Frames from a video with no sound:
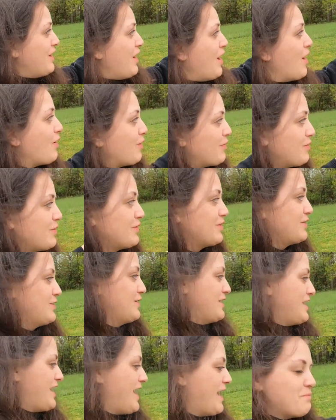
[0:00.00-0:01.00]
oh,
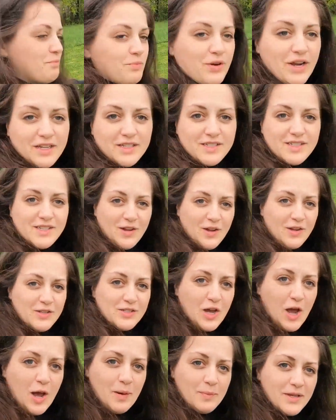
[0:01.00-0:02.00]
and bricks on
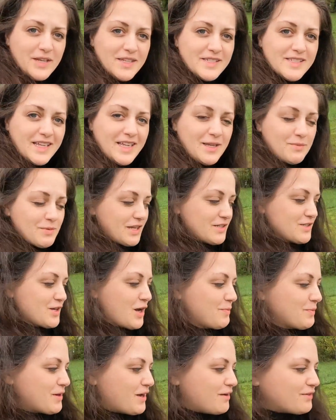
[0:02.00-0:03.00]
top to keep that
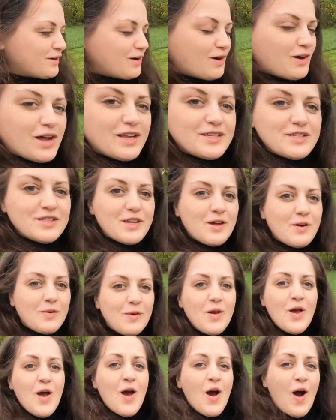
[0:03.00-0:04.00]
top cover on. So
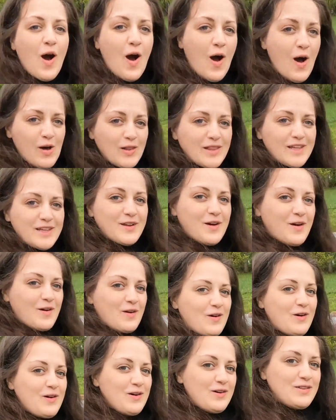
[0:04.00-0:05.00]
all in
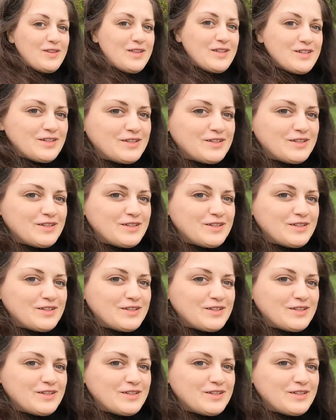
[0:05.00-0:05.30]
all,